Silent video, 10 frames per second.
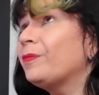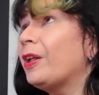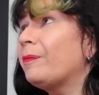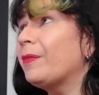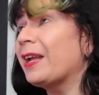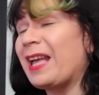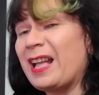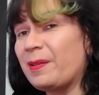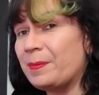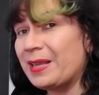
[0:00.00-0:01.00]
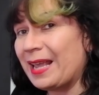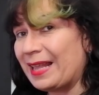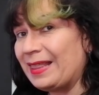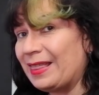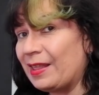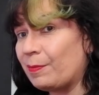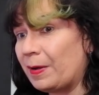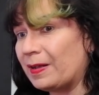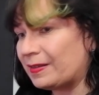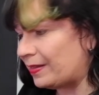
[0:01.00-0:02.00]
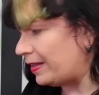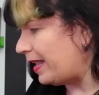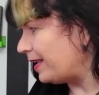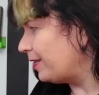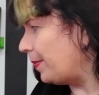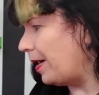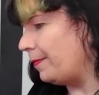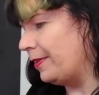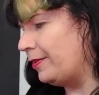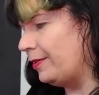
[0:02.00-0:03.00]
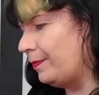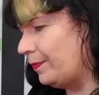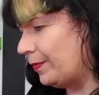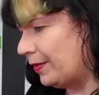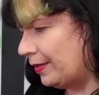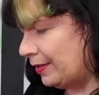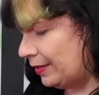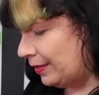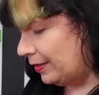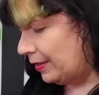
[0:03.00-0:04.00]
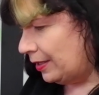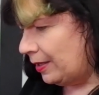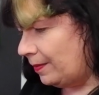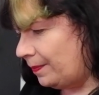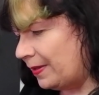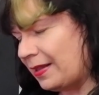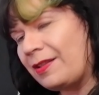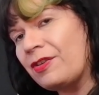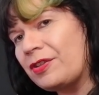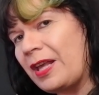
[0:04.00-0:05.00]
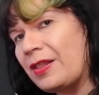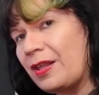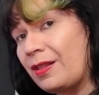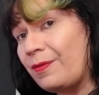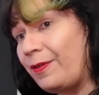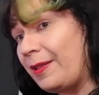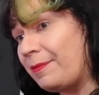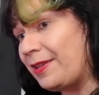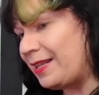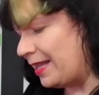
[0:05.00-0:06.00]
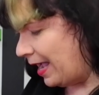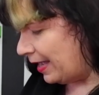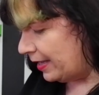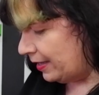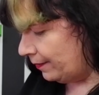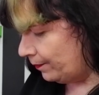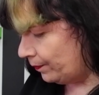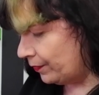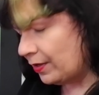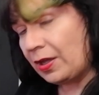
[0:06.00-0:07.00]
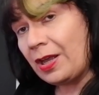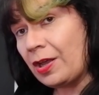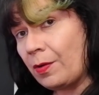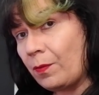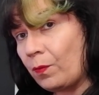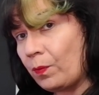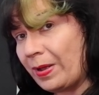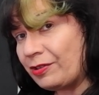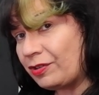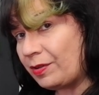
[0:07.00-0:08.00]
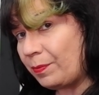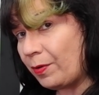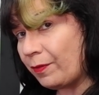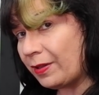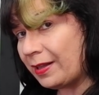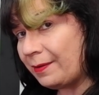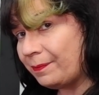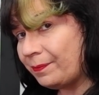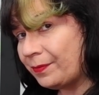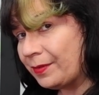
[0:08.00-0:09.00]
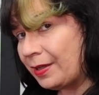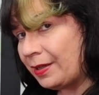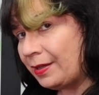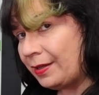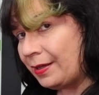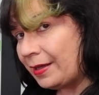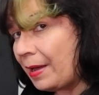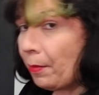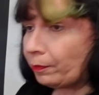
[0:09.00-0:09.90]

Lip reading: well, I can't be in this part of the tech department. But let's just say this Philips CDI matches it perfectly. Come